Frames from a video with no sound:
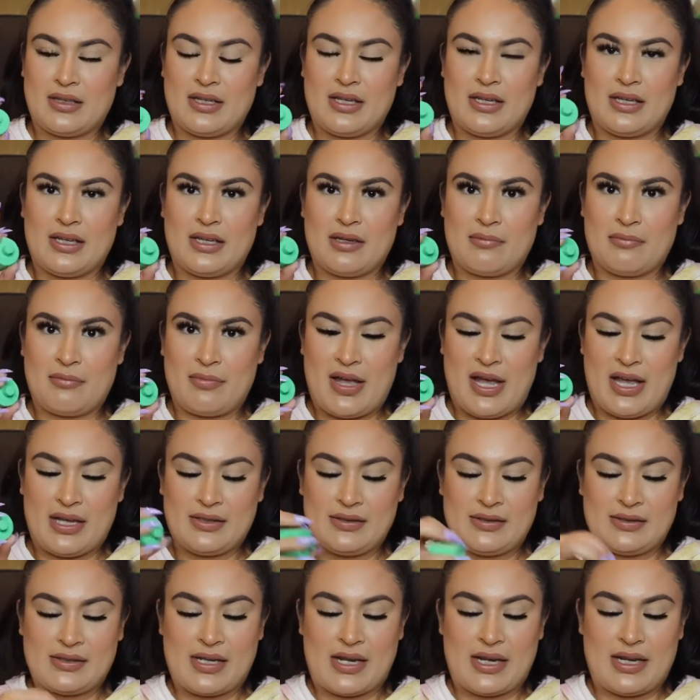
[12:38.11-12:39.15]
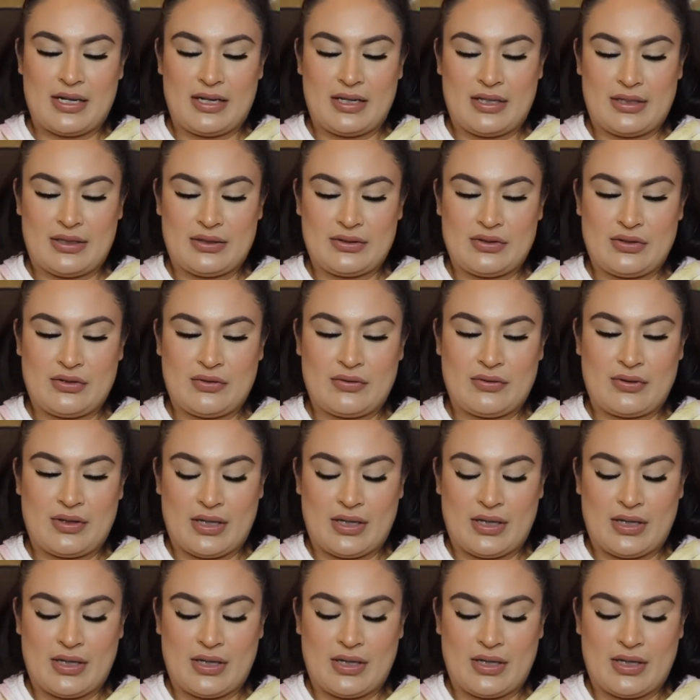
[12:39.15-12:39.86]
the peg side into